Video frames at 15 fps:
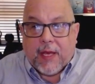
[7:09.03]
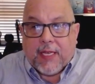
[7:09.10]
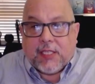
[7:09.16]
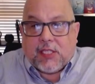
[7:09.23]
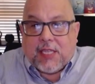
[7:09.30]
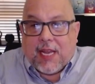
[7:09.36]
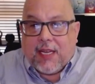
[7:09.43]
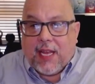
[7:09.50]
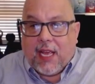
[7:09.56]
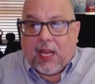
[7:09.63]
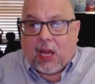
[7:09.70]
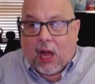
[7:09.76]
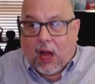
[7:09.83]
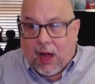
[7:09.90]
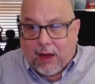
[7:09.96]
standing
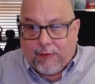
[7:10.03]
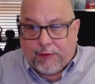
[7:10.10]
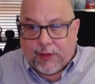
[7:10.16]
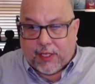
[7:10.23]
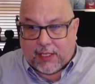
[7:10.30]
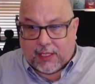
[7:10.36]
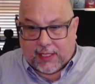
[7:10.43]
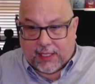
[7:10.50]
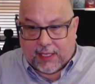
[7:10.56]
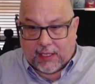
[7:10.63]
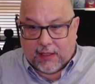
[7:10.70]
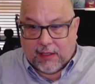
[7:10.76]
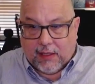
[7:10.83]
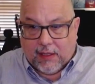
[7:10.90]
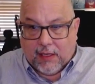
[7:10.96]
confidently
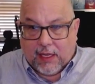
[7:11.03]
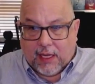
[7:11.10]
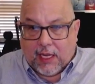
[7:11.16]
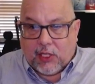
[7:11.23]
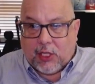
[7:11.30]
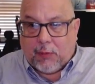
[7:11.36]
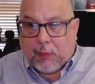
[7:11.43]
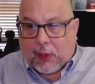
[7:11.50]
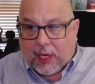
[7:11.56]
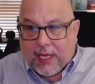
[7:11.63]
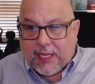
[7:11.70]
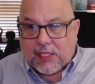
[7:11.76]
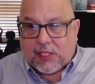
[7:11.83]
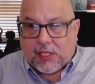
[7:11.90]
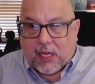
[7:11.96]
in the
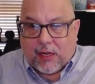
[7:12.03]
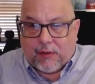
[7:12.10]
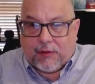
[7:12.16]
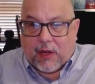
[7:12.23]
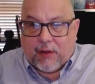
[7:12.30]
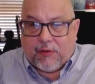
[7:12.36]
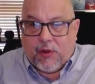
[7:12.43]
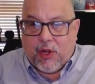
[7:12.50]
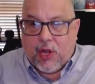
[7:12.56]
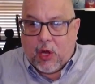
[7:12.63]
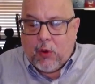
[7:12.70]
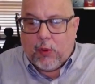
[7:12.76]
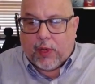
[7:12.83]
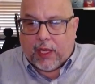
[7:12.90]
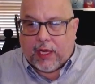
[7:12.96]
place of, of
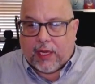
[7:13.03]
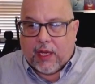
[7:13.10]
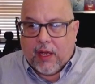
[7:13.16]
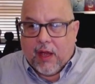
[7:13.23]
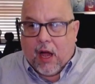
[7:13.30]
knowing